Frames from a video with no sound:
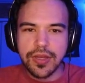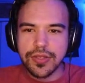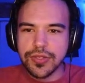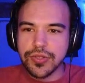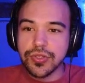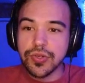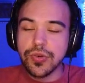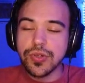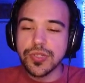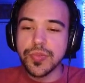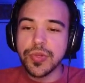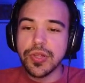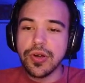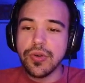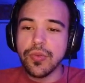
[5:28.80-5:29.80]
So scores
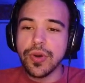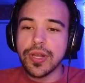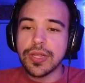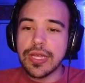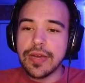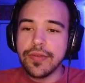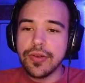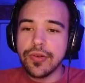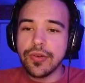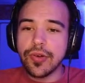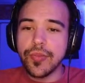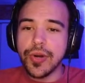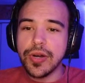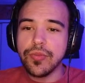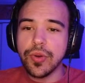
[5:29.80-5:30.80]
below 111 or
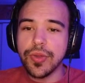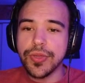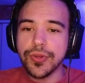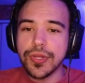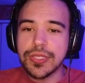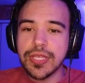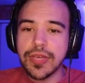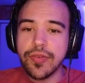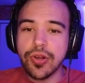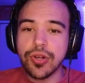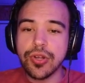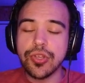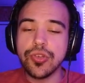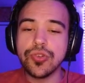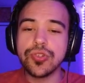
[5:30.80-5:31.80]
above 137
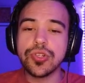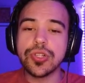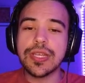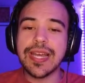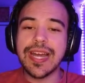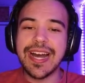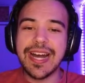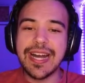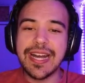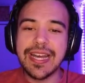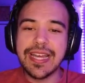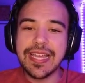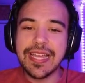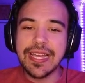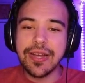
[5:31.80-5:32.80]
are usually
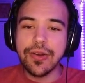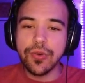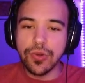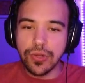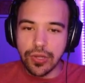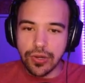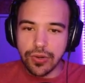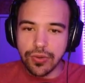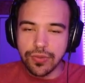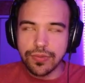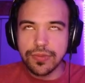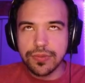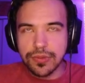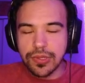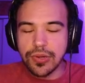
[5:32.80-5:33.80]
high or low
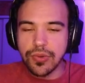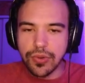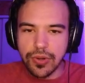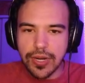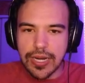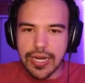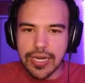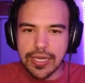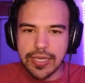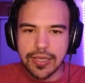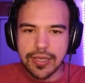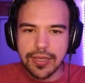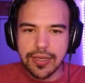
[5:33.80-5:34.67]
or high.